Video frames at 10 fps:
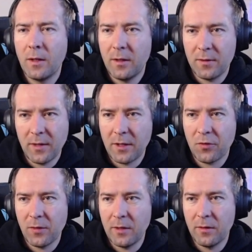That is
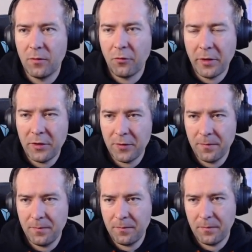actually the
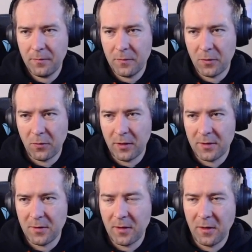duration. So
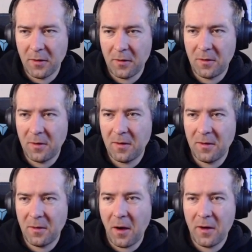that's not
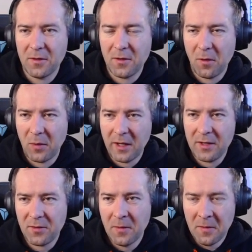the hardest
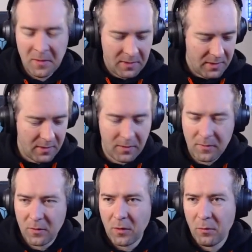complication.
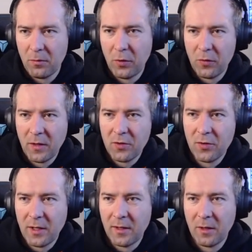
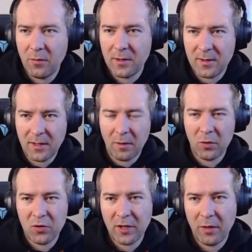Computation. And then we see how
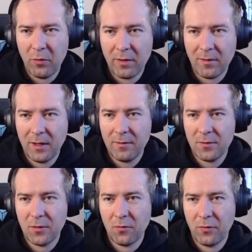much time we have left.
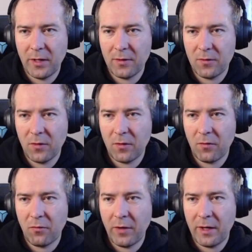So
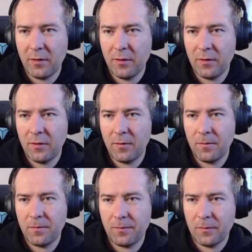race.record.
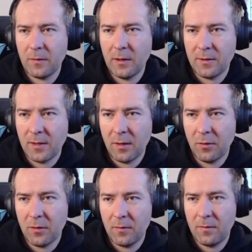Let's help
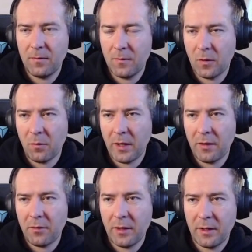the
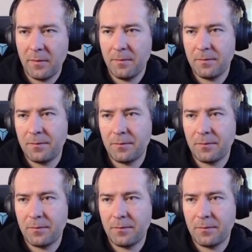compiler again.